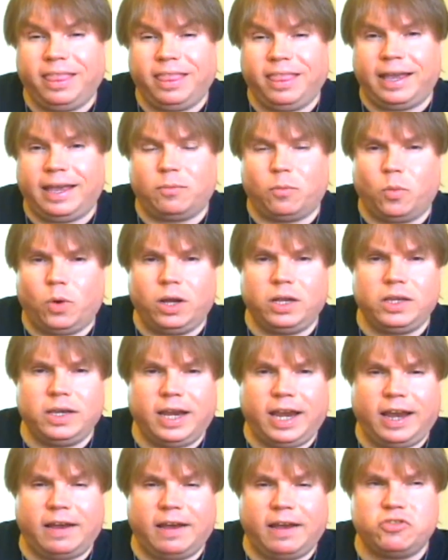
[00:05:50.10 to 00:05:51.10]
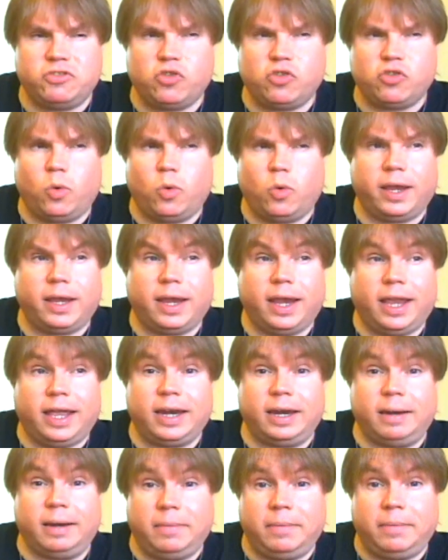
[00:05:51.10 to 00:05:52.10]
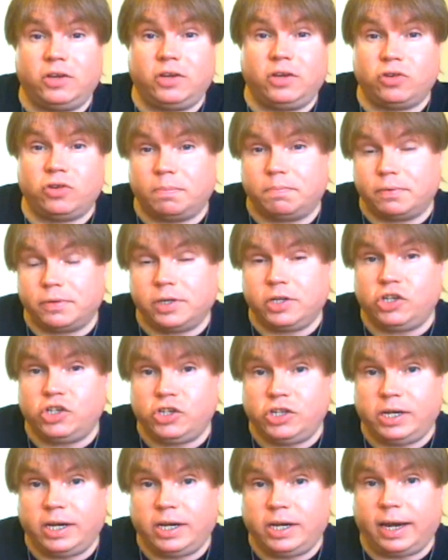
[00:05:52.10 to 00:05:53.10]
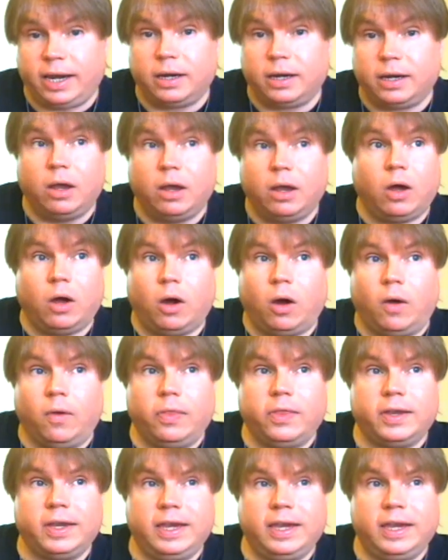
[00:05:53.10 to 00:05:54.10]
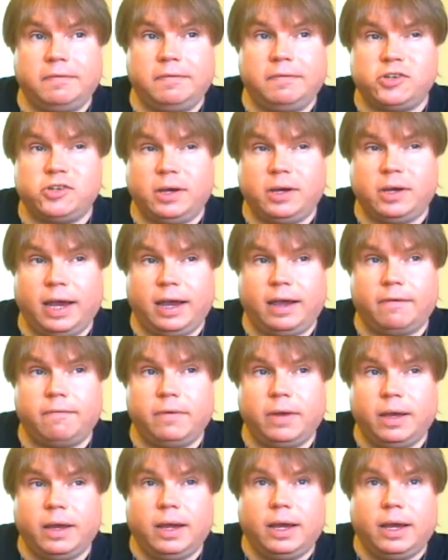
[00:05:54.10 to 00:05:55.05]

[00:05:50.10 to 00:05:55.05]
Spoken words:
that one, you have joy, and it makes you appreciate all the gifts you have.